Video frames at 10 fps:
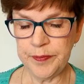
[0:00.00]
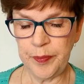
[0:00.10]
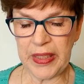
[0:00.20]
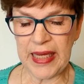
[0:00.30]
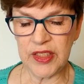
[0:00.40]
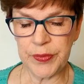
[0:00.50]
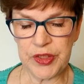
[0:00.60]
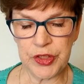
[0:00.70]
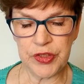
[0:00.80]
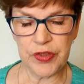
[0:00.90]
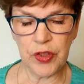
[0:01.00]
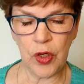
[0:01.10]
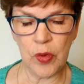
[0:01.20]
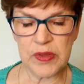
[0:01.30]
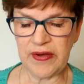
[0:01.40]
began to return to their
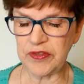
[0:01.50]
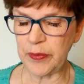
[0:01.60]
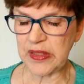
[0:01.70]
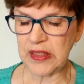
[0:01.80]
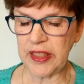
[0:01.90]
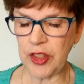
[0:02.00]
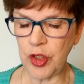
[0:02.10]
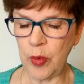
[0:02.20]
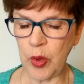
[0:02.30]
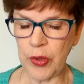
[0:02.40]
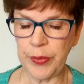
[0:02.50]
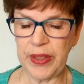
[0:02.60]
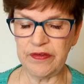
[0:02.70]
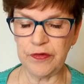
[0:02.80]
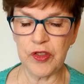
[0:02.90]
homes after it was clear no more
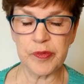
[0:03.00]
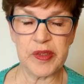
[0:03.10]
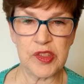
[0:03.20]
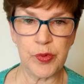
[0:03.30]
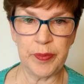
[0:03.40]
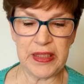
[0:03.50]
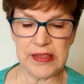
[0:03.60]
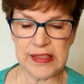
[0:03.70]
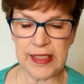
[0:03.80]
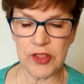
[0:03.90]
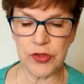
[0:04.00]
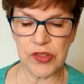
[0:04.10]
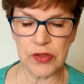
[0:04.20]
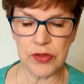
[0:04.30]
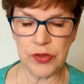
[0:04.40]
reinforcements were being sent
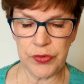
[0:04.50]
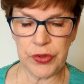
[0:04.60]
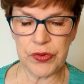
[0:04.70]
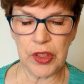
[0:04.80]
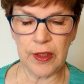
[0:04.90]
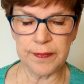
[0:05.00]
to Utah.